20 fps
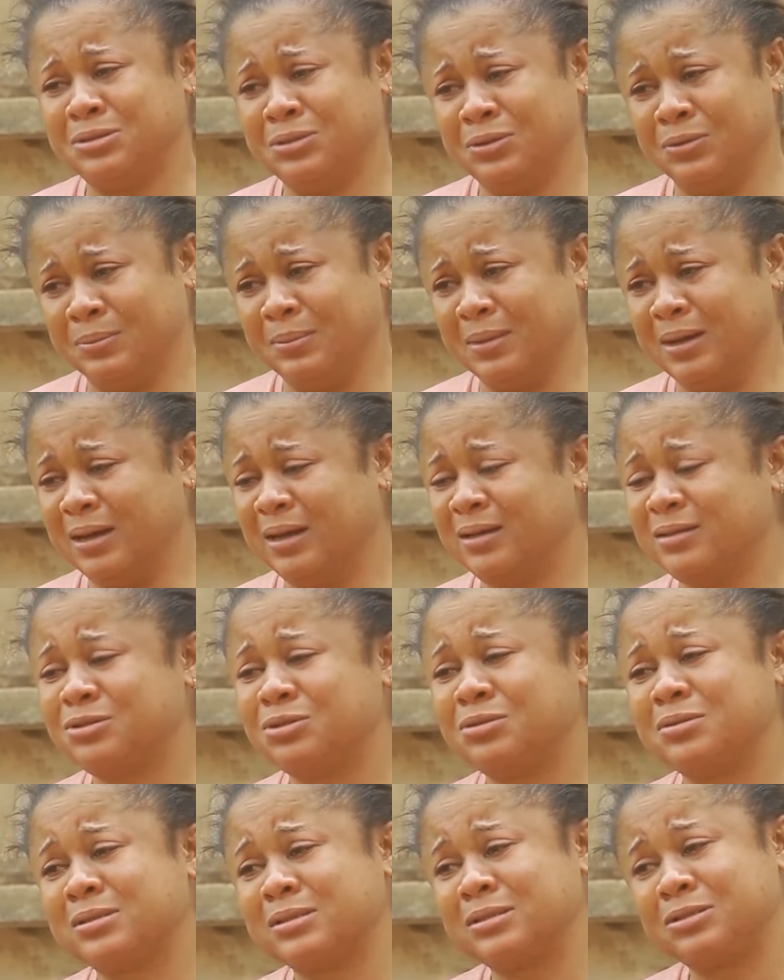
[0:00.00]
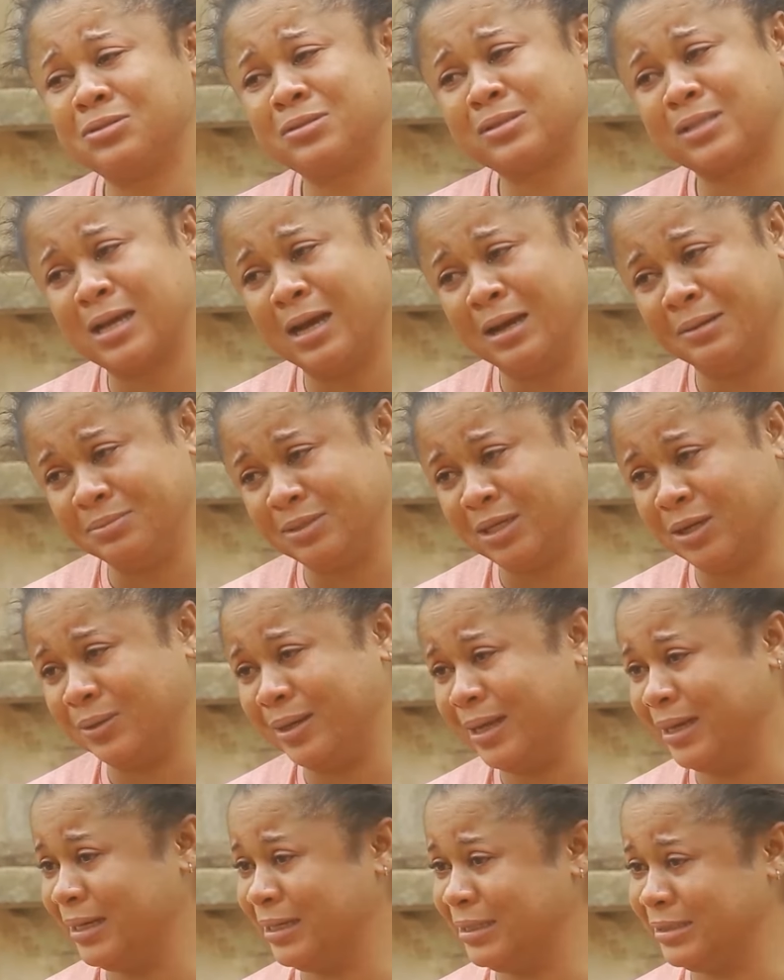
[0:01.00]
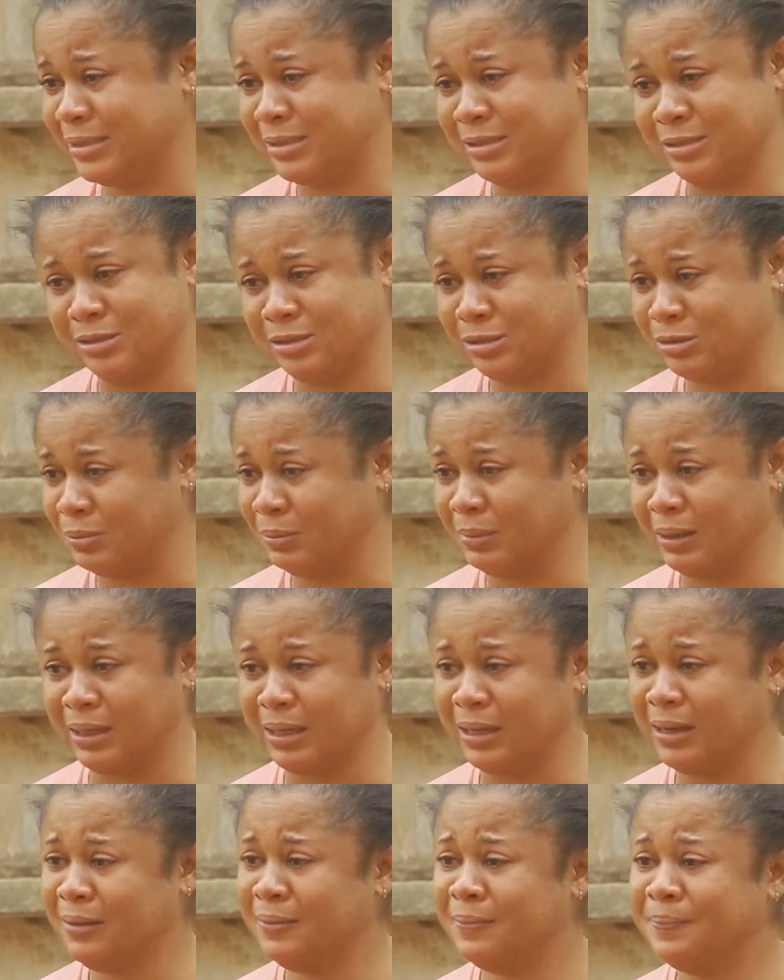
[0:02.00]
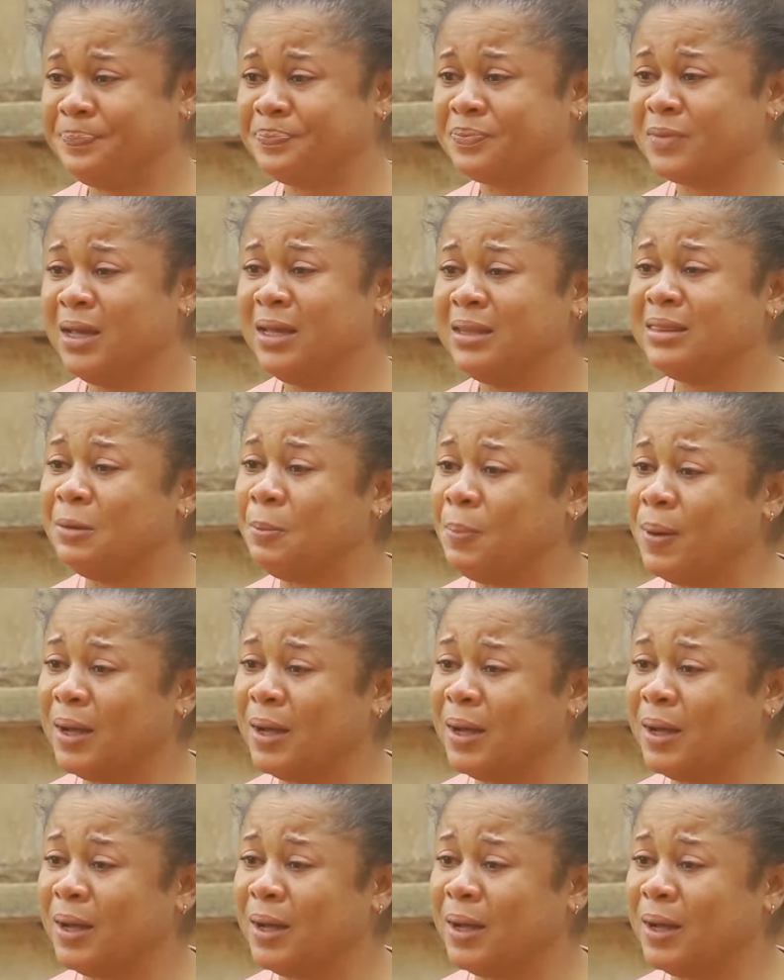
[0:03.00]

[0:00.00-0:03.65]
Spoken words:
Chuma, just calm down and listen to me. The